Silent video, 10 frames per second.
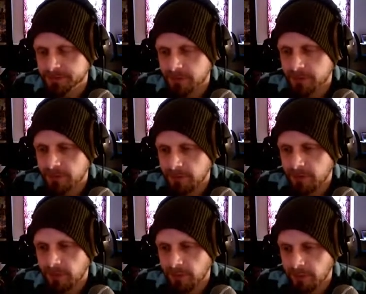
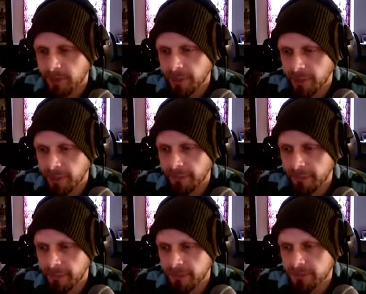
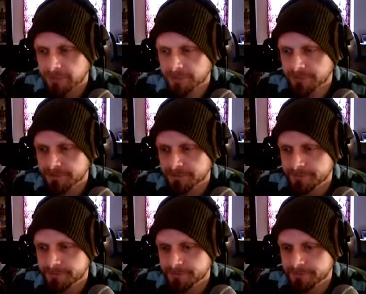
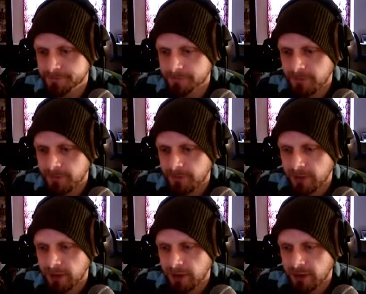
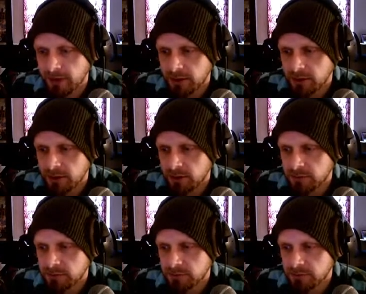
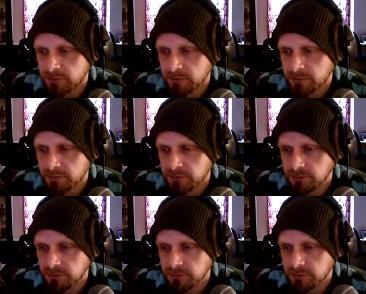
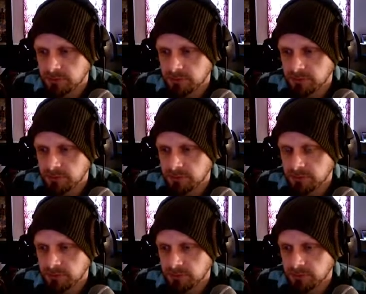
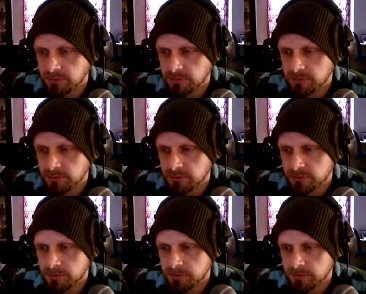
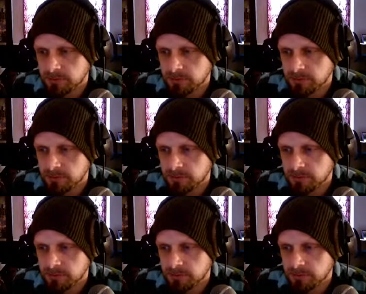[no speech]